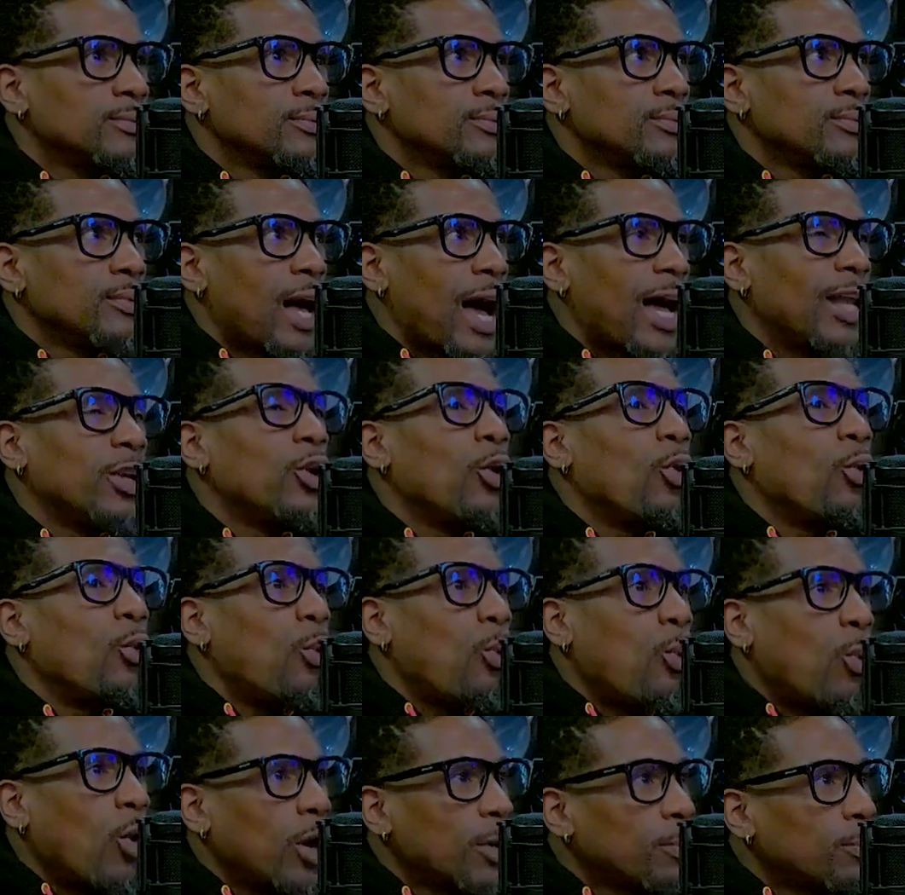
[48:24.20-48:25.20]
I know
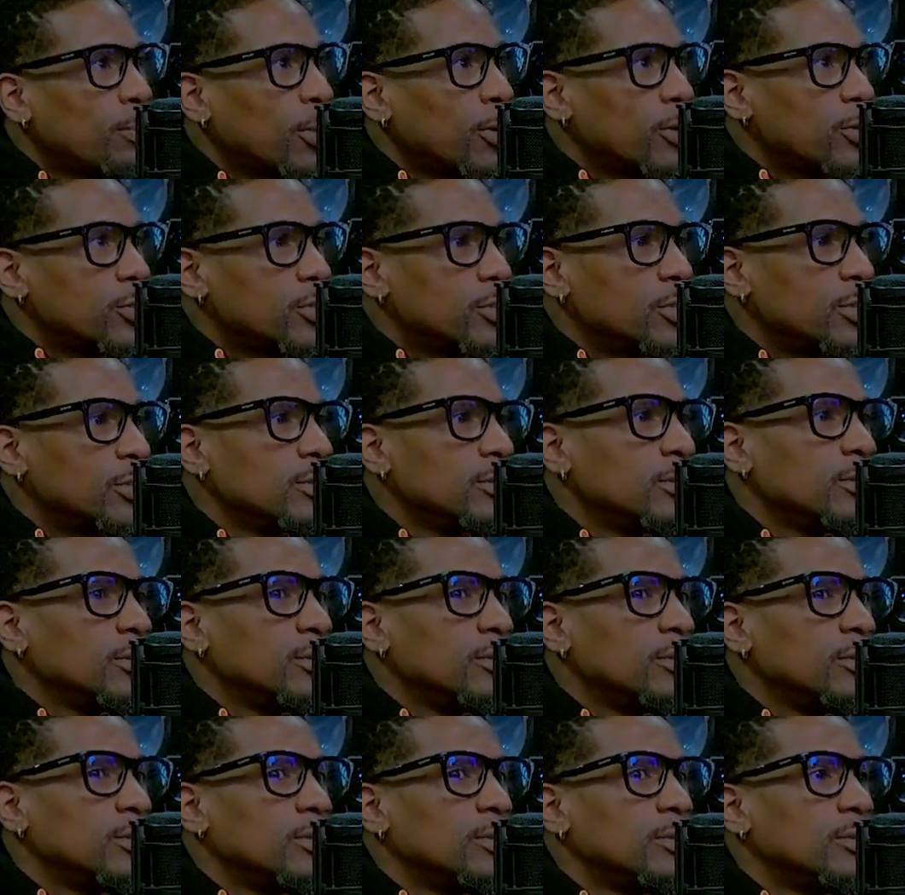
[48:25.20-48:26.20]
one person
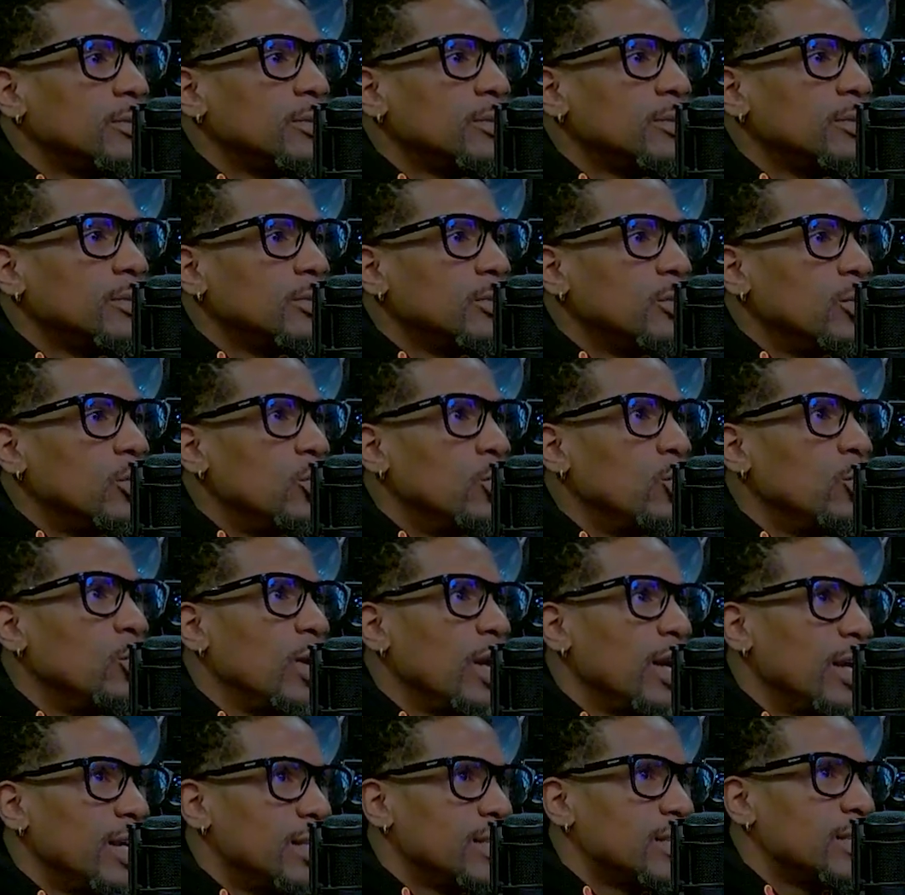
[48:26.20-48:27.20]

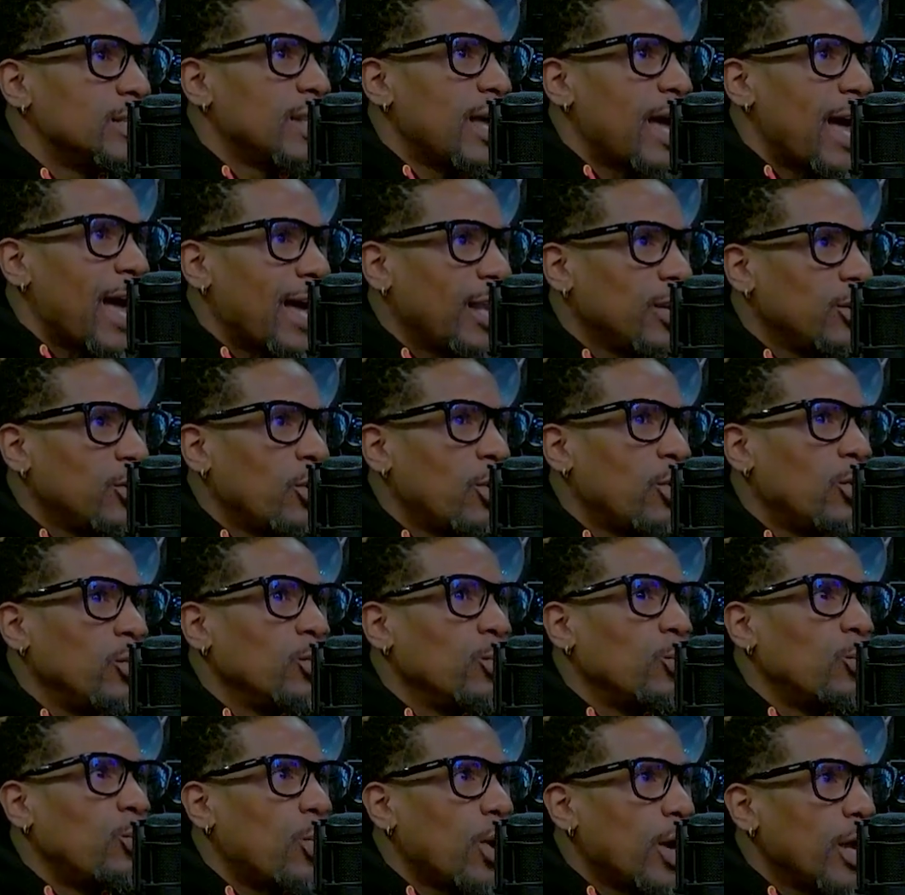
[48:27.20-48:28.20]
who is an
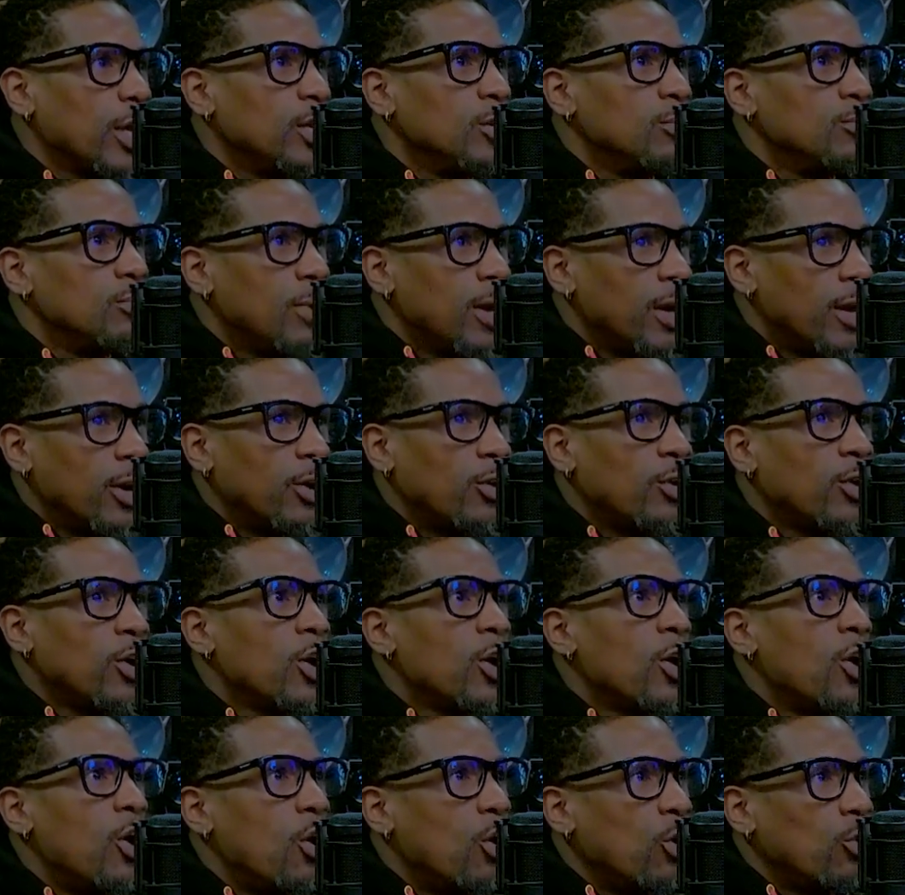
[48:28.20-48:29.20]
adult white male
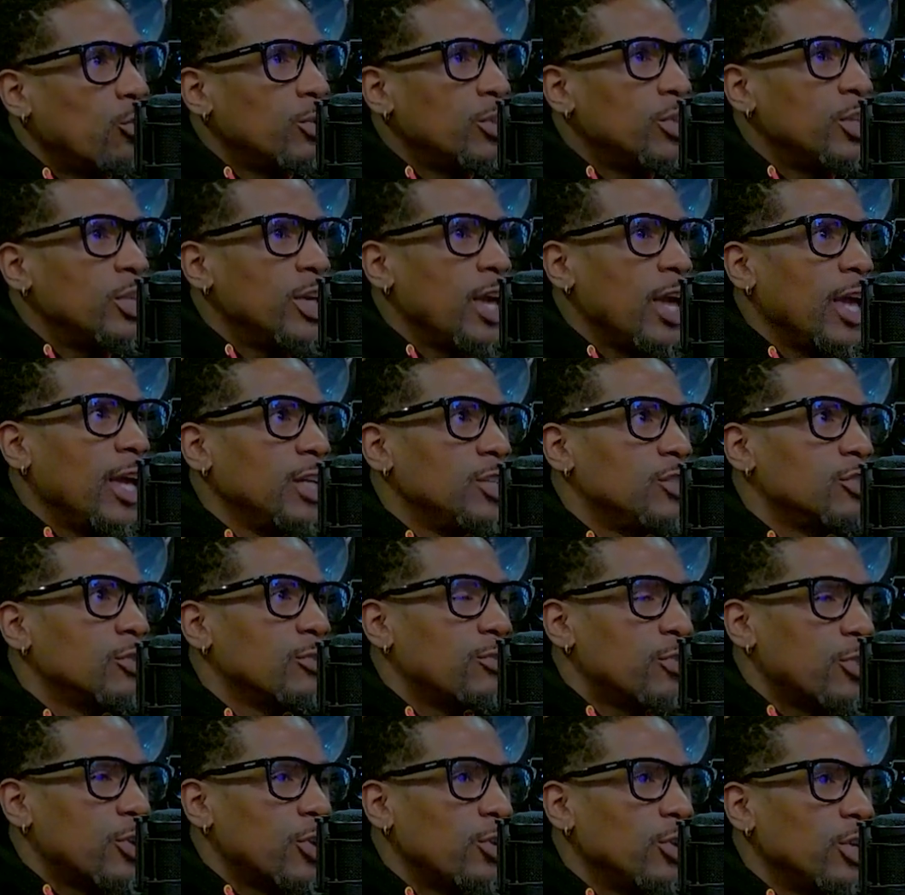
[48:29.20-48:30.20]
over the age
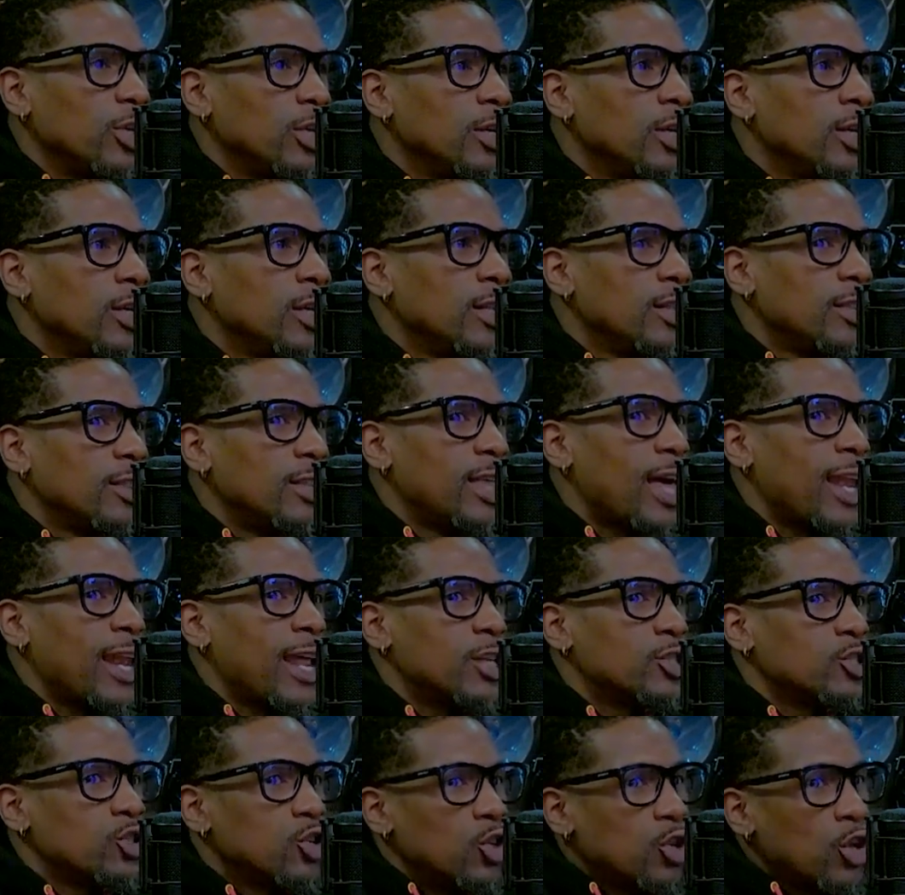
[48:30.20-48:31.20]
of 30 that
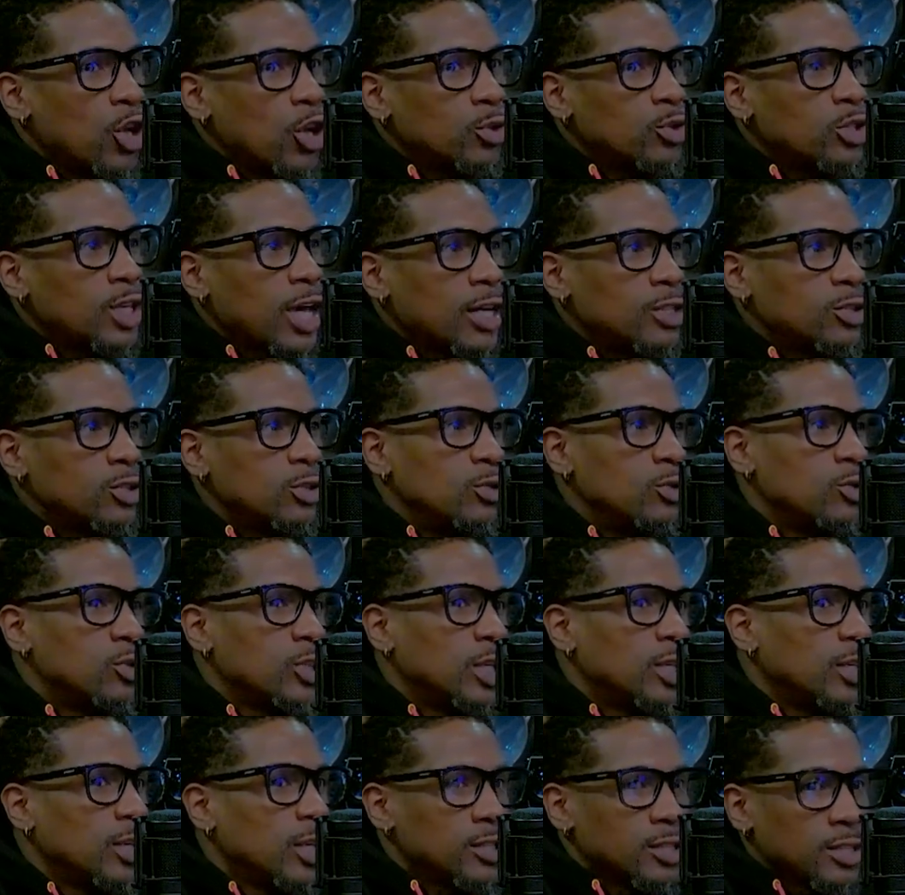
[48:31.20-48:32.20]
has no tattoos
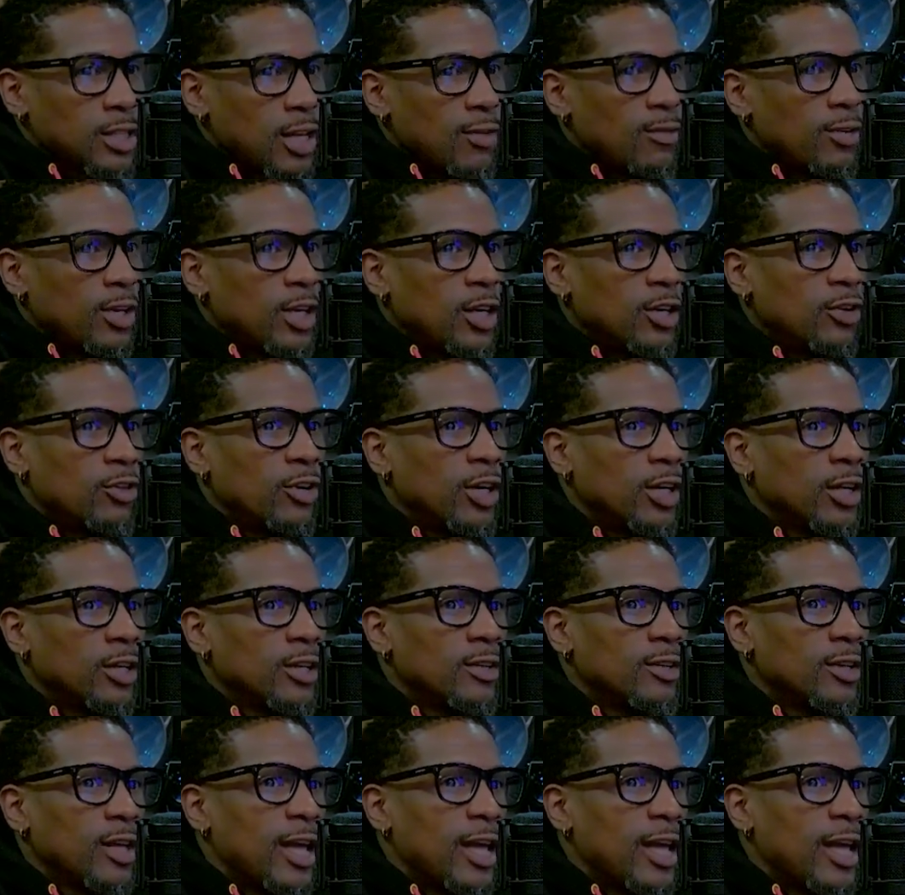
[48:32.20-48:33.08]
and doesn't have an earring.